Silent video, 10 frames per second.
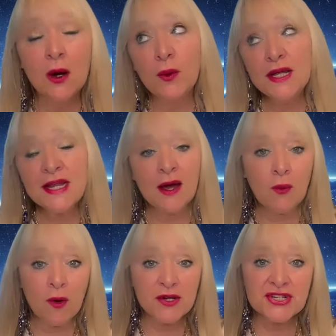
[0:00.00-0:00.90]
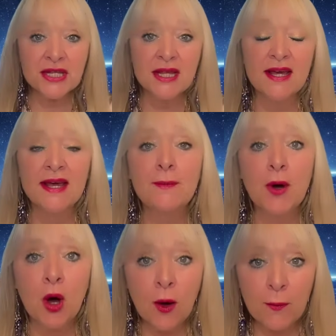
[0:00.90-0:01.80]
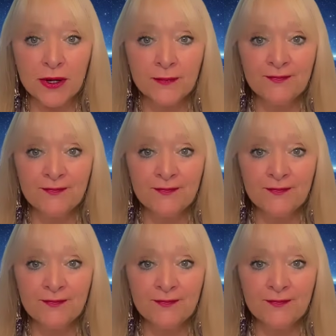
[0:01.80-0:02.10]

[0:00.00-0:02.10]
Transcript: we're now watching the hip hop.